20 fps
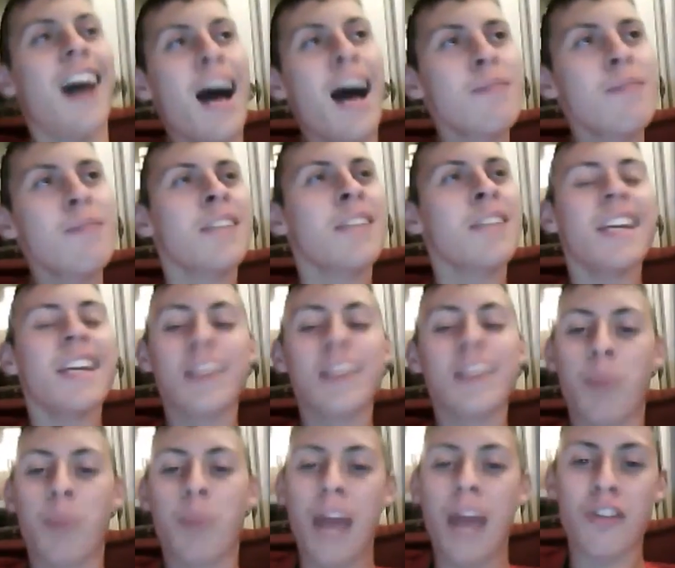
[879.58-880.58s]
I'm sending
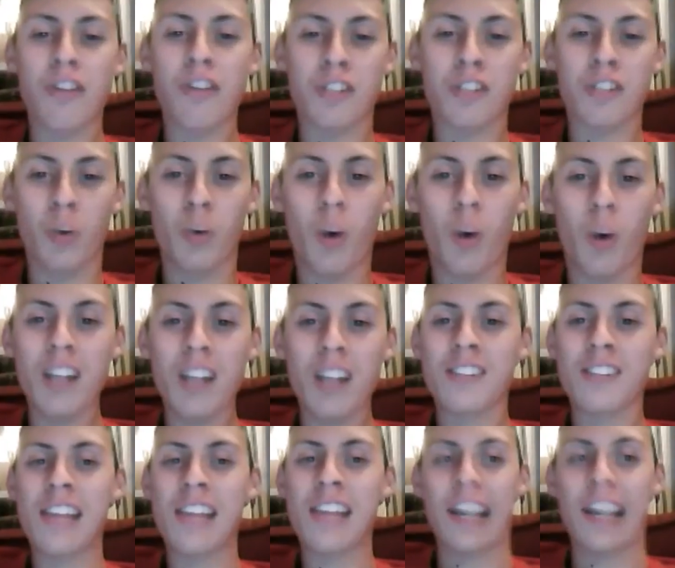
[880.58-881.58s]
the Panthers to
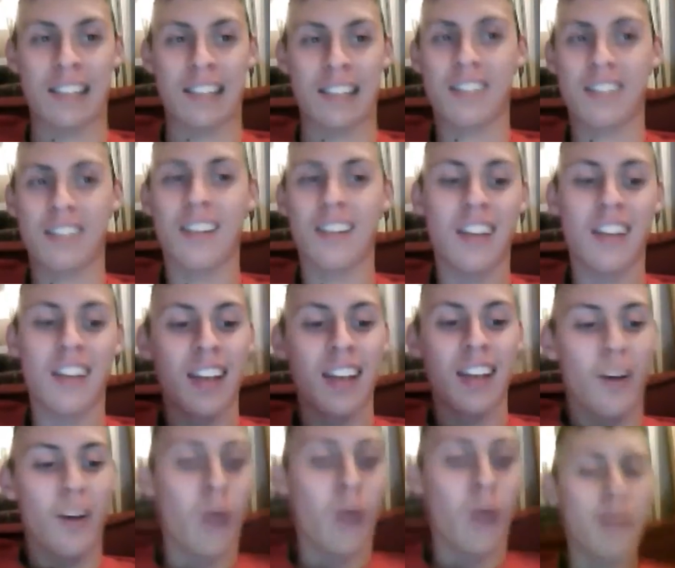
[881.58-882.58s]
1-6.
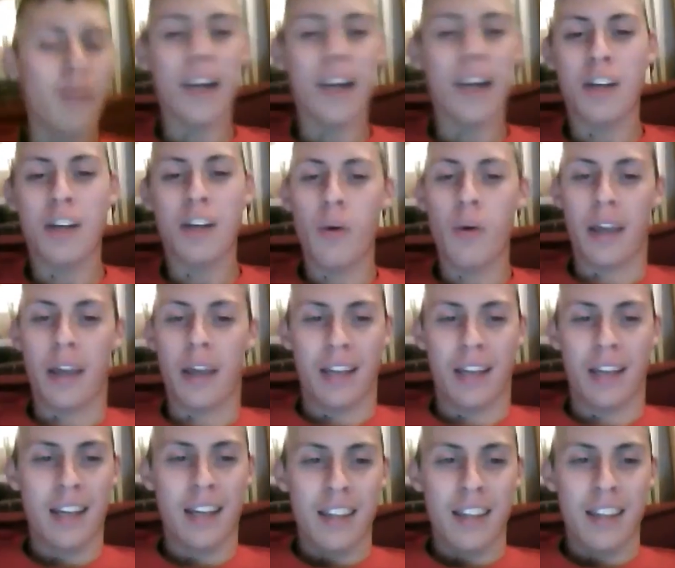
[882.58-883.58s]
What am I
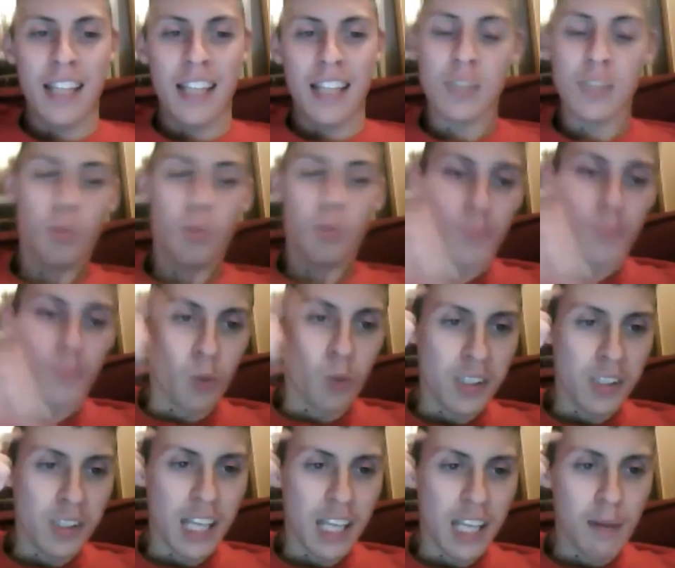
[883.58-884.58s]
doing? That's
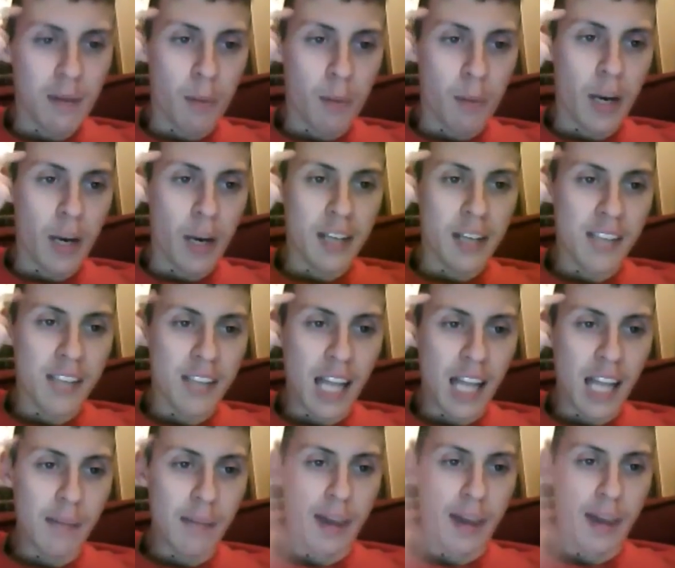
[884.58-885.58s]
one side of my brain is
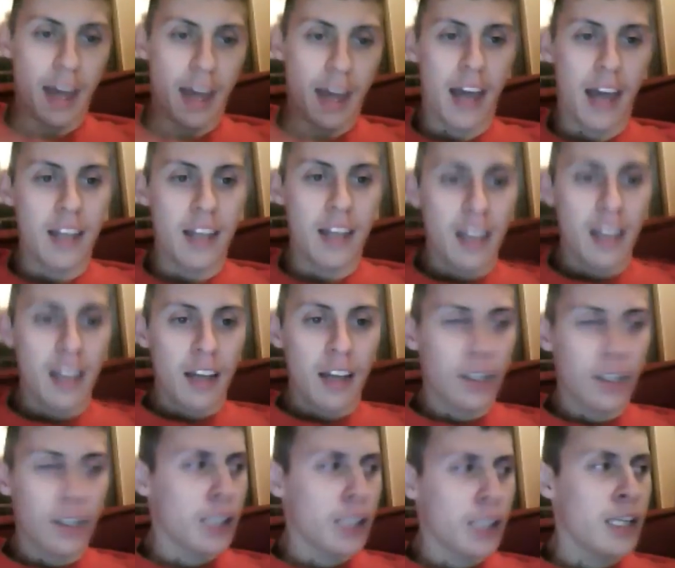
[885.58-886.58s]
telling me that.
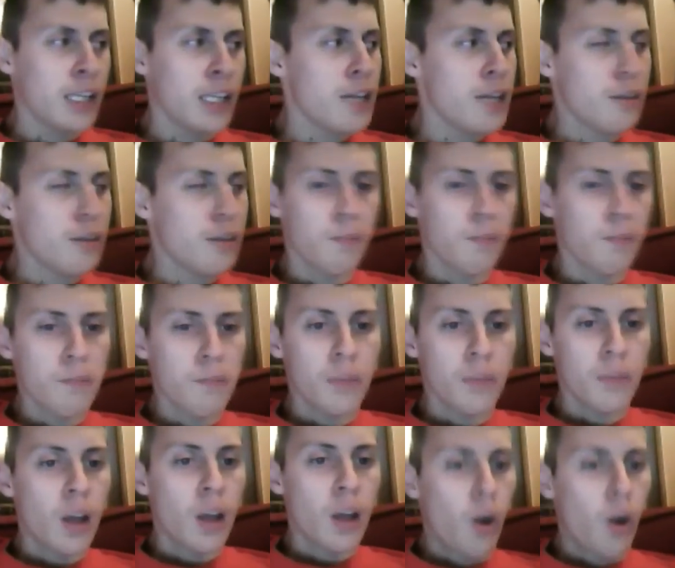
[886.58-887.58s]
They're like, Keith,
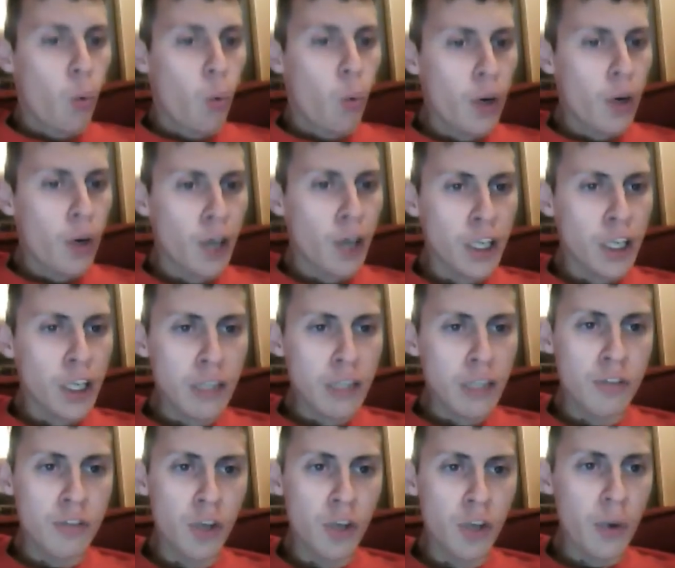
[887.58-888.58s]
what are
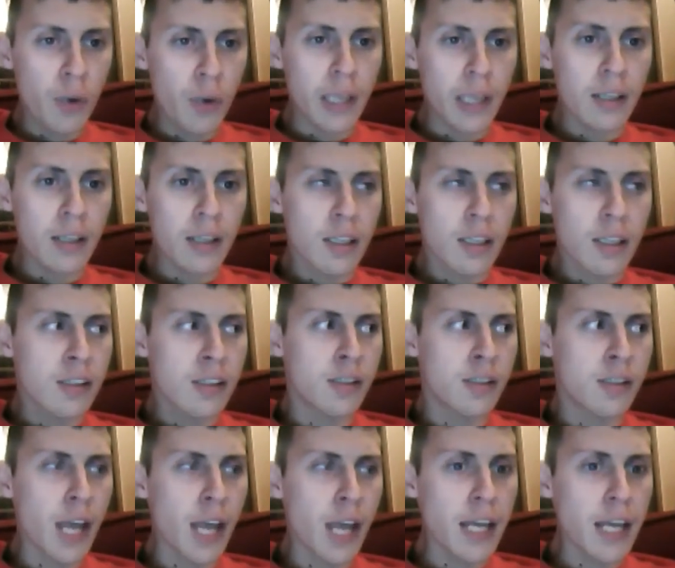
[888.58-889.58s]
you doing
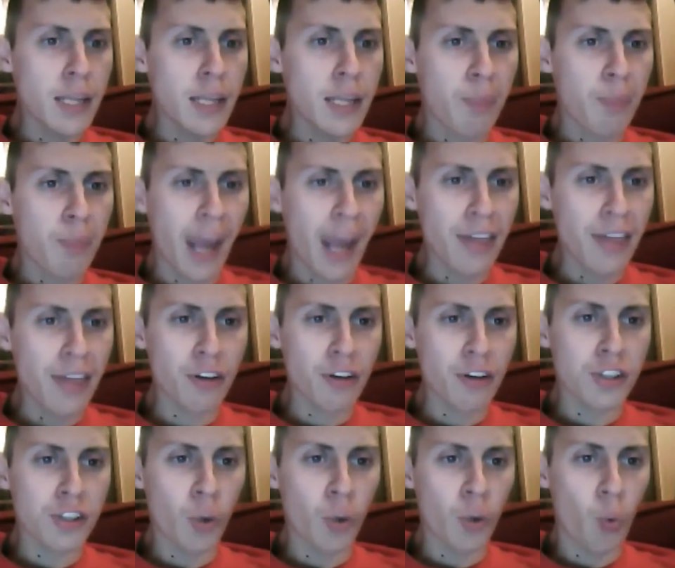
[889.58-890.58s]
sending the
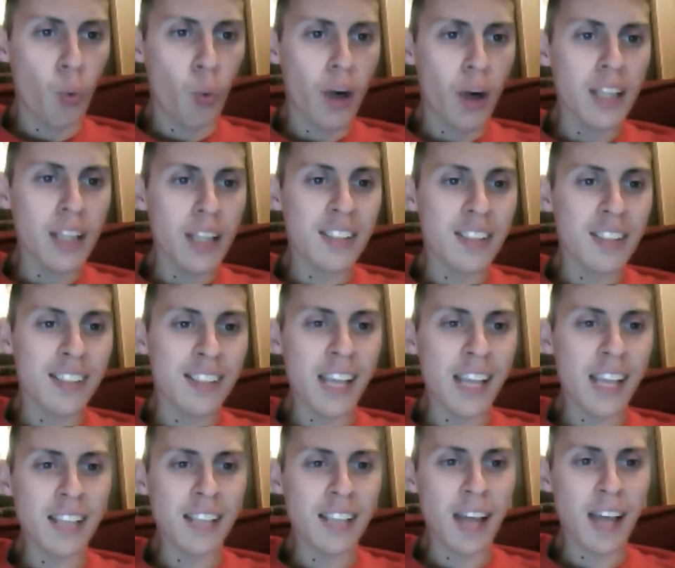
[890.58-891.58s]
Panthers to
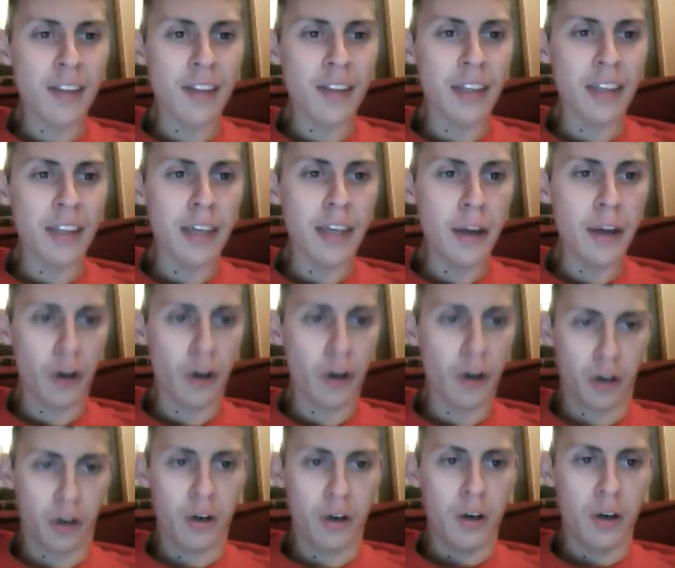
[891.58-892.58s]
1-6 on the
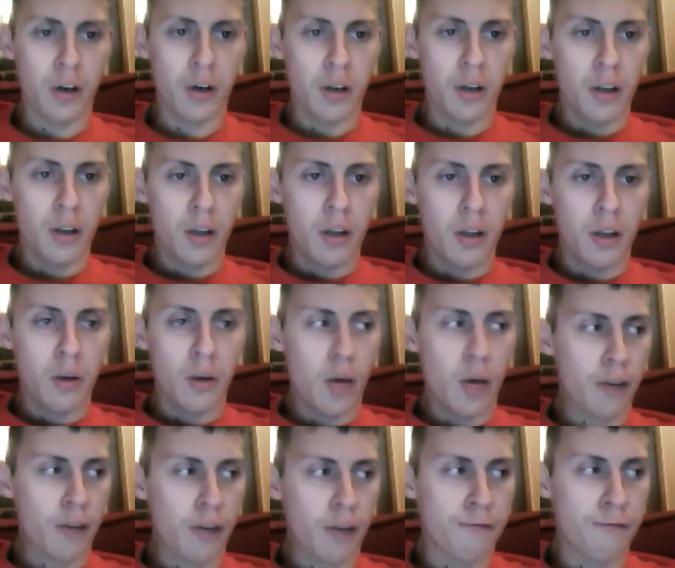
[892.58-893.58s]
year?
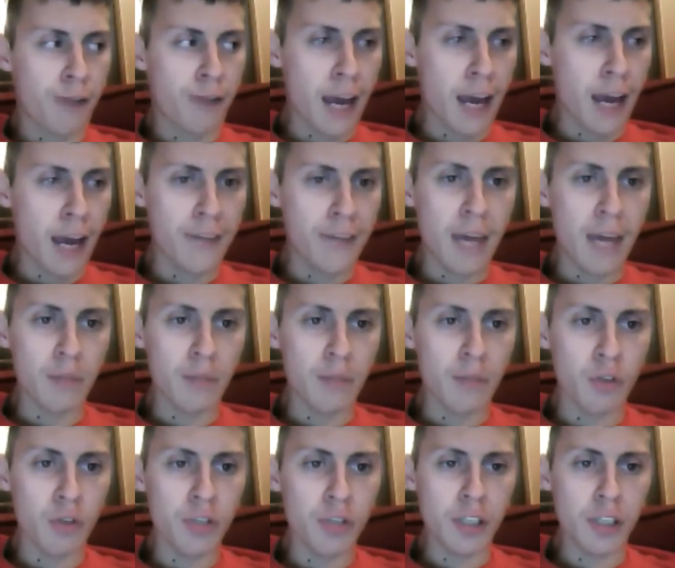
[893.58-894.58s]
On a 5-game
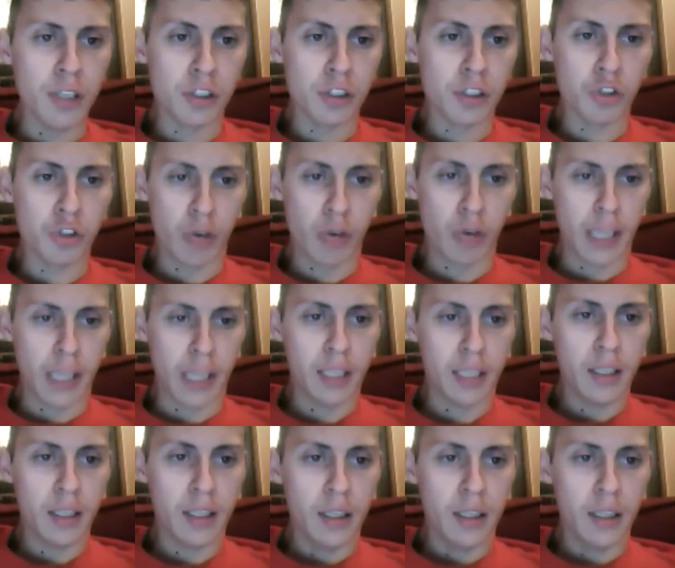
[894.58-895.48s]
losing streak.